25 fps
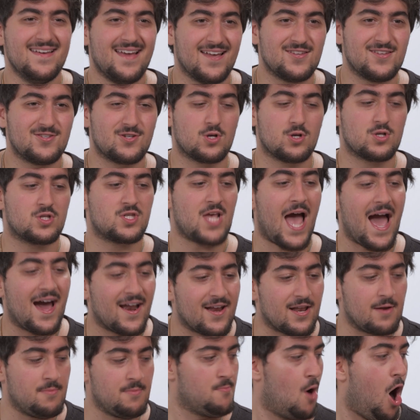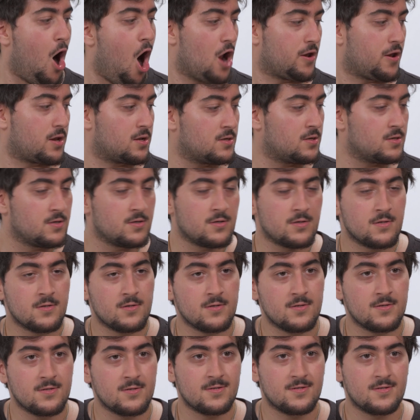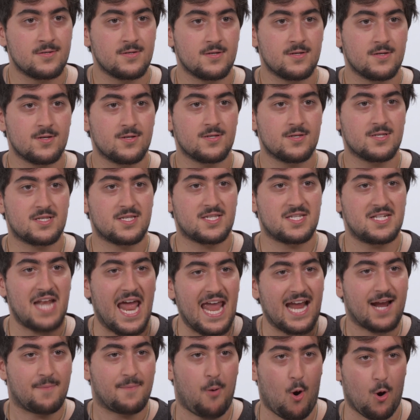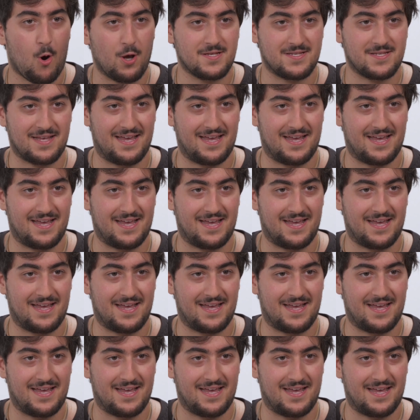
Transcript: And she goes, Zahar Mar, snake poison.